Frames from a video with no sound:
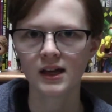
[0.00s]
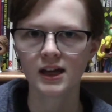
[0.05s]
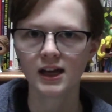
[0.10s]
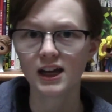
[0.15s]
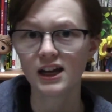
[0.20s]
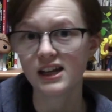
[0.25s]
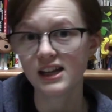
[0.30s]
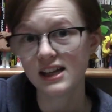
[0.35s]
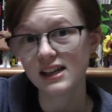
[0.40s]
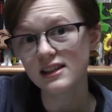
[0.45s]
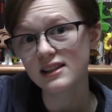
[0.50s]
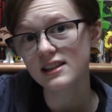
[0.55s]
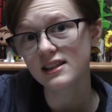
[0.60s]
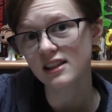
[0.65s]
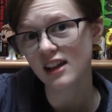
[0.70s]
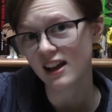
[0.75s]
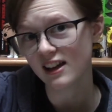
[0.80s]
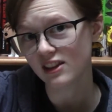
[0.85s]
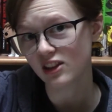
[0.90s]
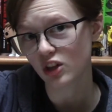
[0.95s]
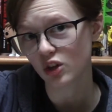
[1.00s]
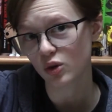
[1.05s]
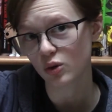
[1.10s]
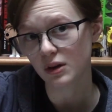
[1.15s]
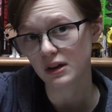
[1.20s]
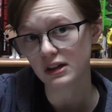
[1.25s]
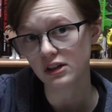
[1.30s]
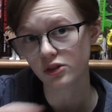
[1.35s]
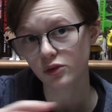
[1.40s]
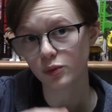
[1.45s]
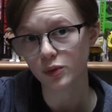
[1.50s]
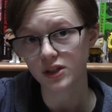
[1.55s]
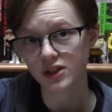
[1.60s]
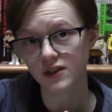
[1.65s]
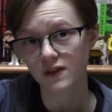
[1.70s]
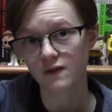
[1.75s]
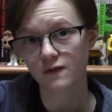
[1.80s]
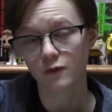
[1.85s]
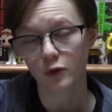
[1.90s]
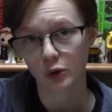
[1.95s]
and inside the crater was
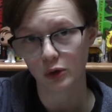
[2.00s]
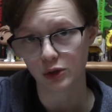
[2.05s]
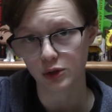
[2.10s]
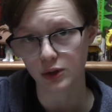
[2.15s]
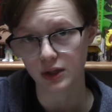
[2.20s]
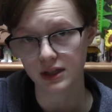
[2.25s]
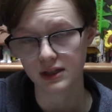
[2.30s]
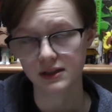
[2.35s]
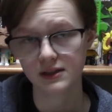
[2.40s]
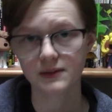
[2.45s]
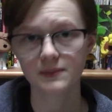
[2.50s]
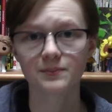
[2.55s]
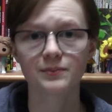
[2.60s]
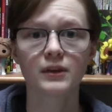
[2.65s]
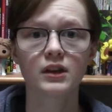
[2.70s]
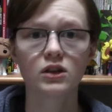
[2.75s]
a fortress.